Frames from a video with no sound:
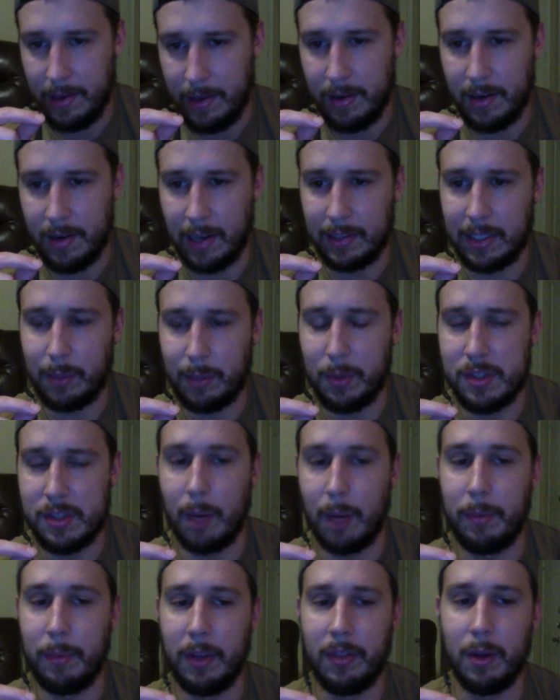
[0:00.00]
No, I think we
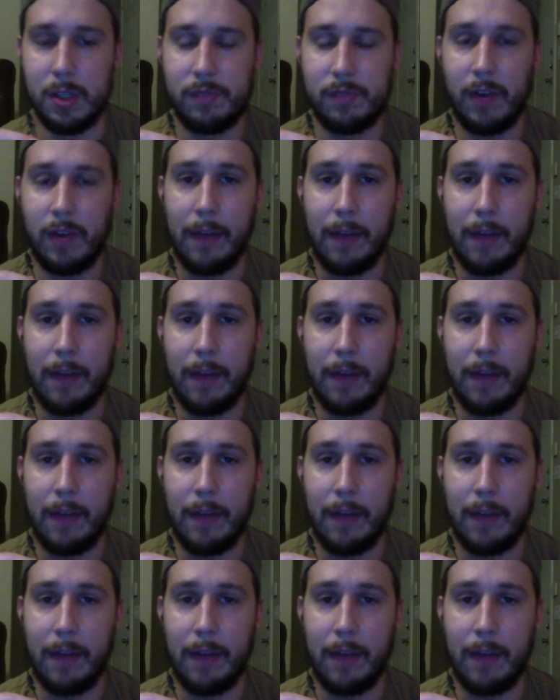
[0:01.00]
subbed in those 5.